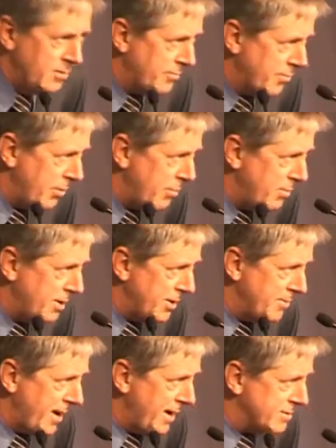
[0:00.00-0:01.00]
Probably
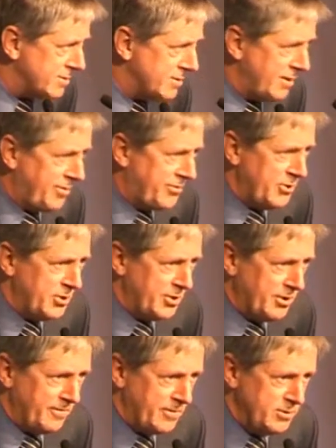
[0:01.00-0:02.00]
about a third
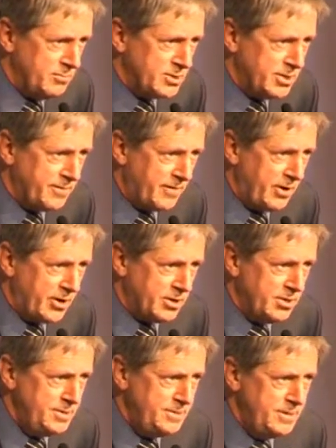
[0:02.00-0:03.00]
of you, which is very
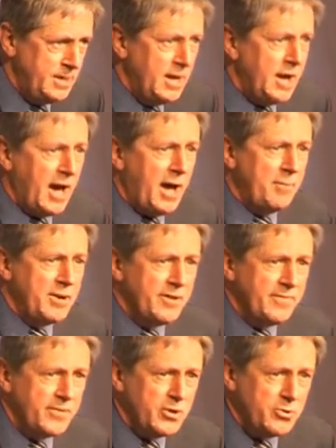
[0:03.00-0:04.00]
good. How many
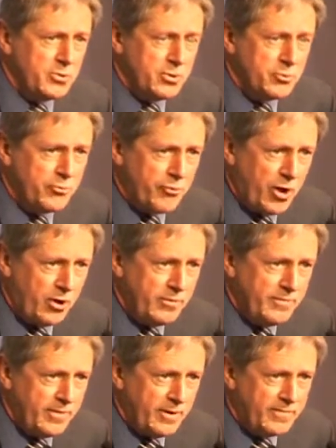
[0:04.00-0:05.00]
of you who
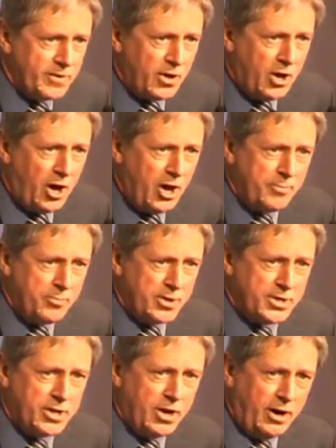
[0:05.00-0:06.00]
drove have got a
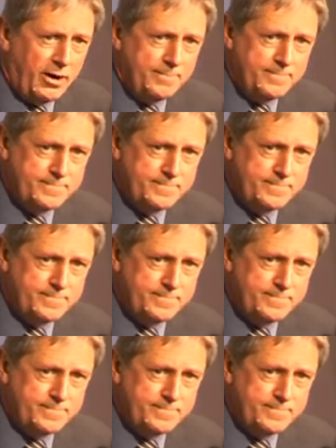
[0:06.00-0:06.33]
hybrid car?